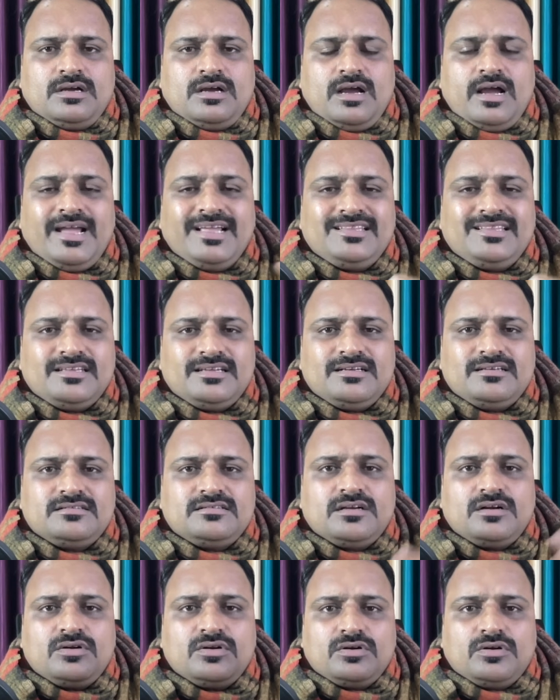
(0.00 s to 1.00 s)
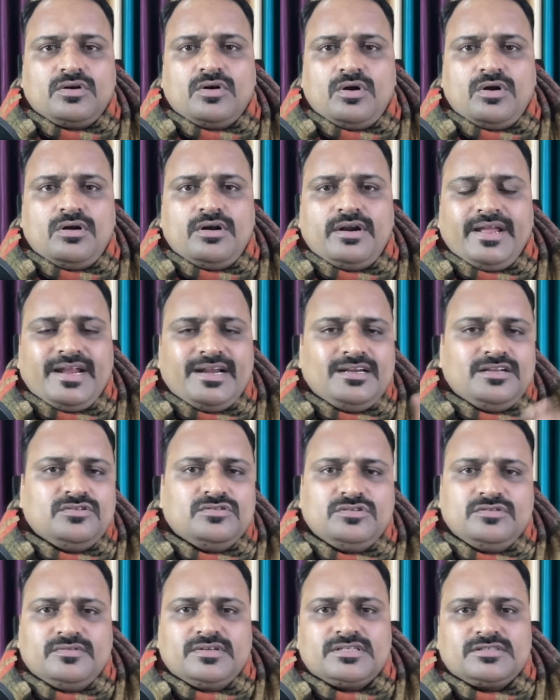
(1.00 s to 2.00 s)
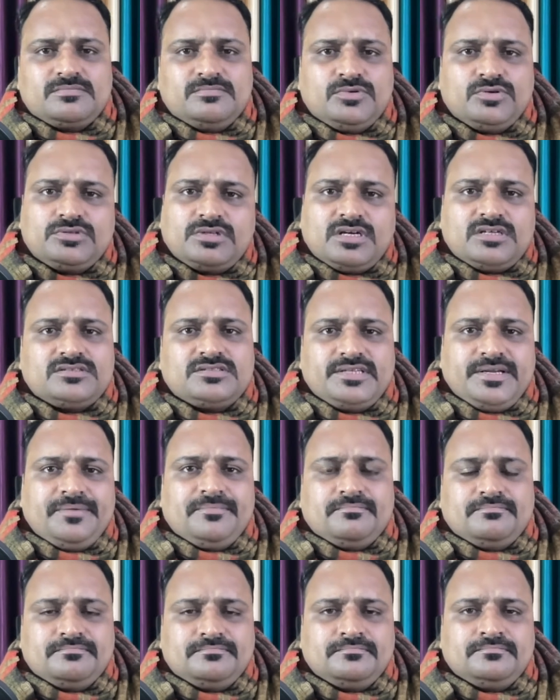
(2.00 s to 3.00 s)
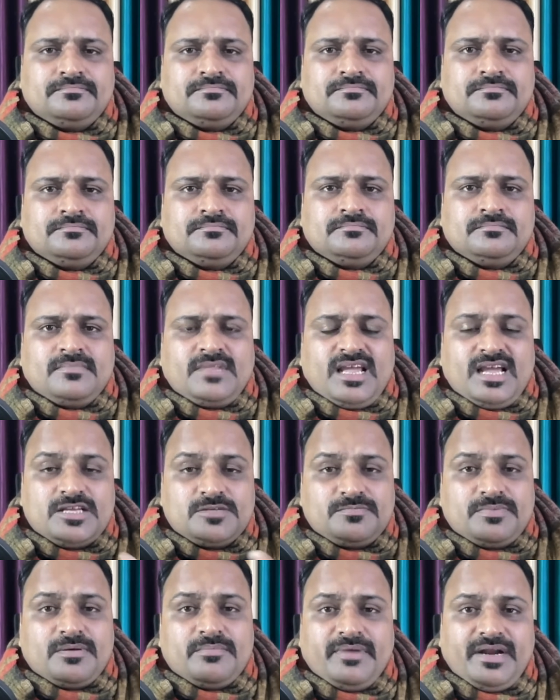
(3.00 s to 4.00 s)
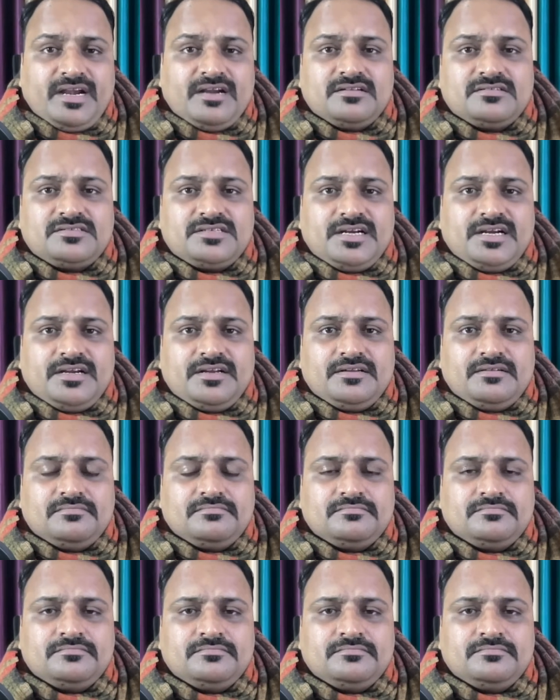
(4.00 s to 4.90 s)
I think the God and universe both are same, as per my understanding.